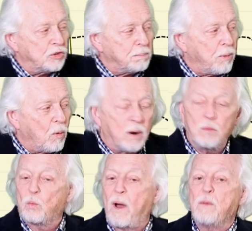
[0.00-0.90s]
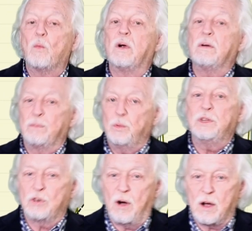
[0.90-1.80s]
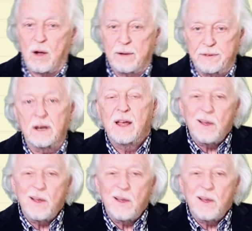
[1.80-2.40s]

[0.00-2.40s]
support right where we talk often,